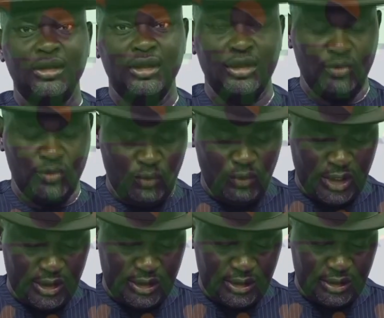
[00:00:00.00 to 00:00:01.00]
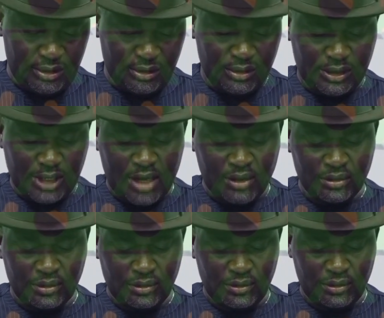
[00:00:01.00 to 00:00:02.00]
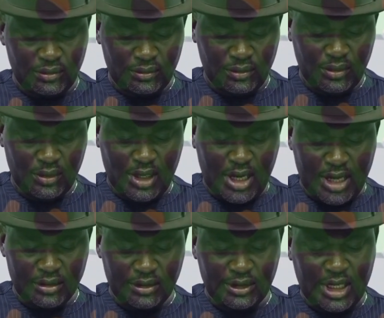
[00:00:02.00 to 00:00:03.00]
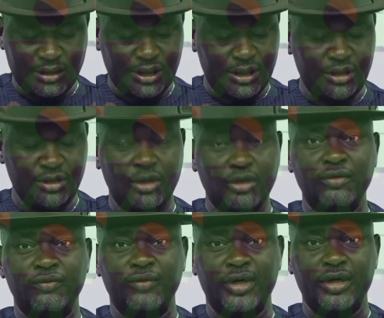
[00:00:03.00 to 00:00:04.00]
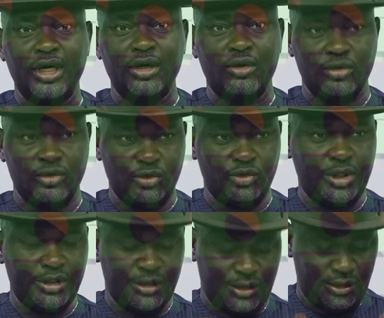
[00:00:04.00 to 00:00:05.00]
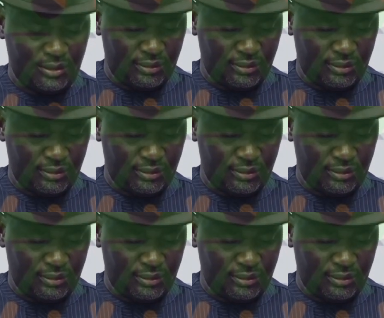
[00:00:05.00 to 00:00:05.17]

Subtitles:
in Ughelli, South and Southern Ijaw Federal Constituency.